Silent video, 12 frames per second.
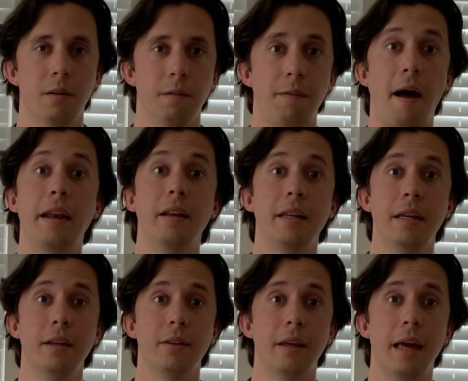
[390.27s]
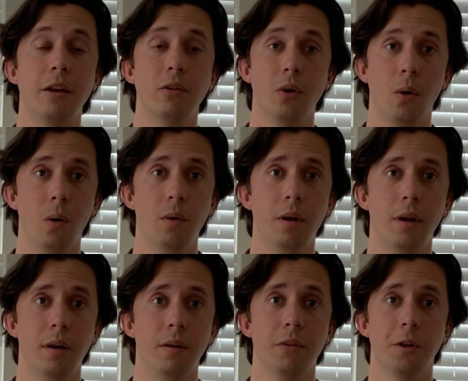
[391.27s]
Finally, the end goal
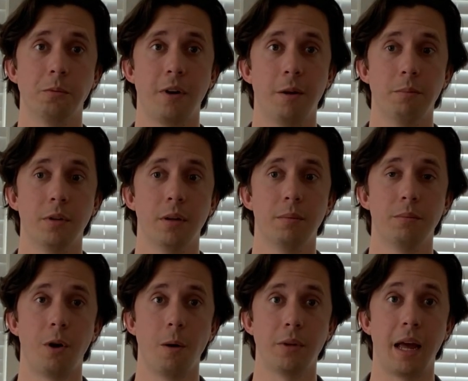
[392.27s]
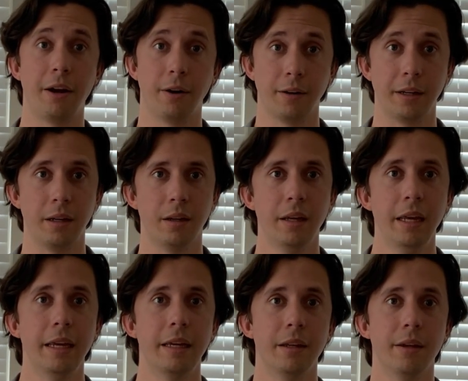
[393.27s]
of the prompt hierarchy
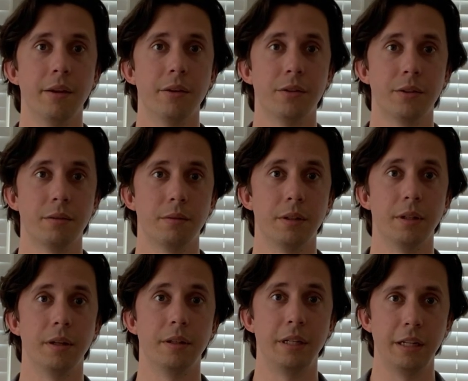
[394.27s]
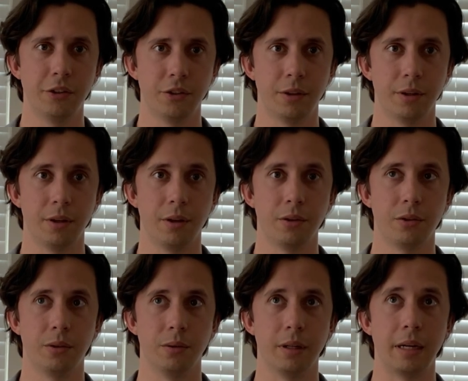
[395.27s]
is to teach the
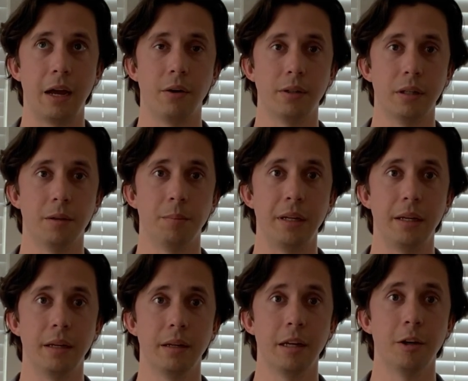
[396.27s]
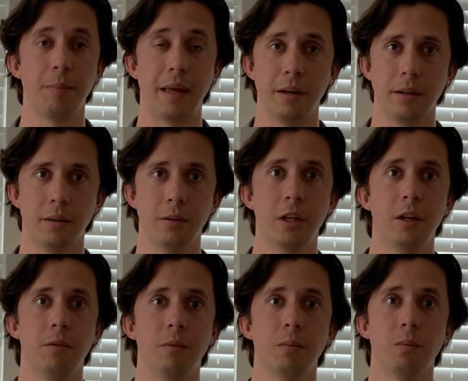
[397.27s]
student how to be independent
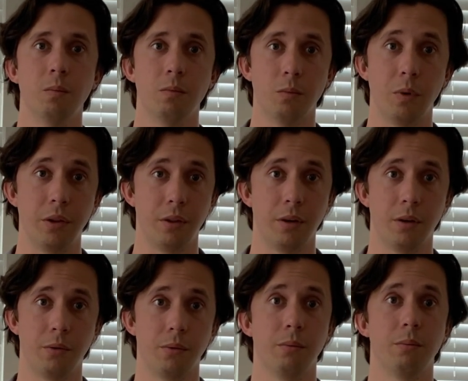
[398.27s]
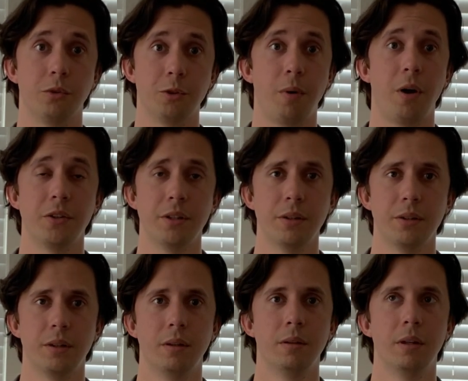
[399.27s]
with their
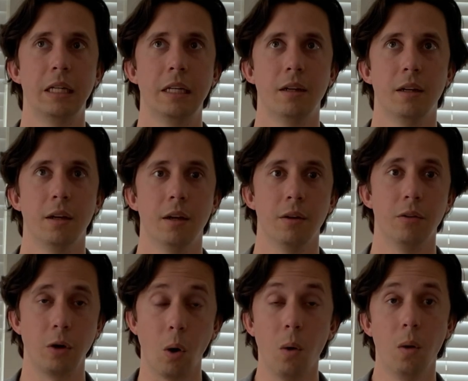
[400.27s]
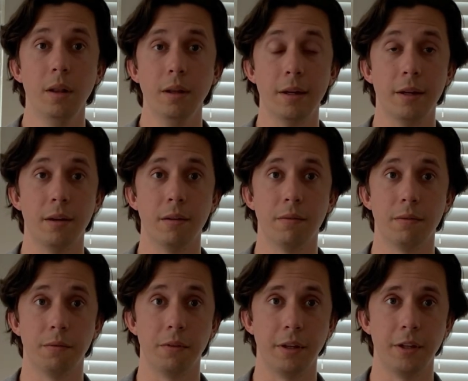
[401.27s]
responses. The goal of
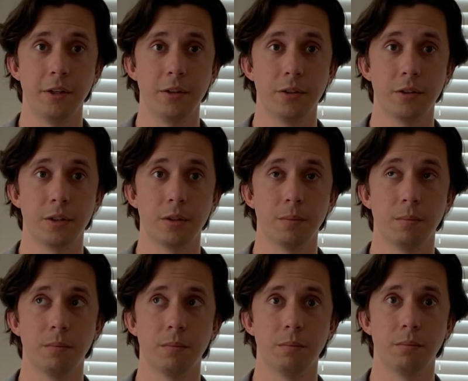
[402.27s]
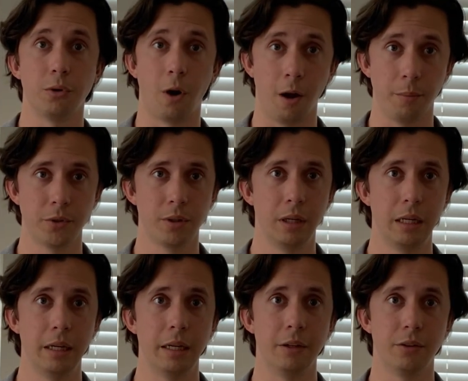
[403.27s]
these prompts
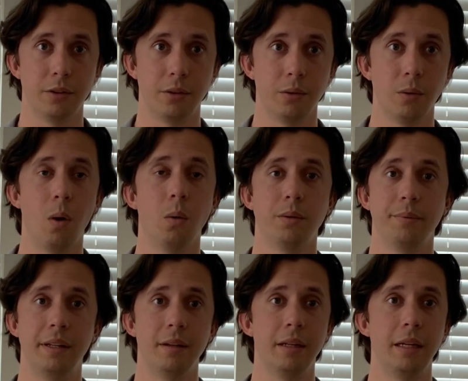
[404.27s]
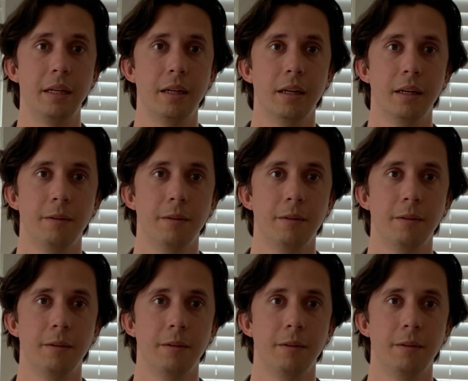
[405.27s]
is to ultimately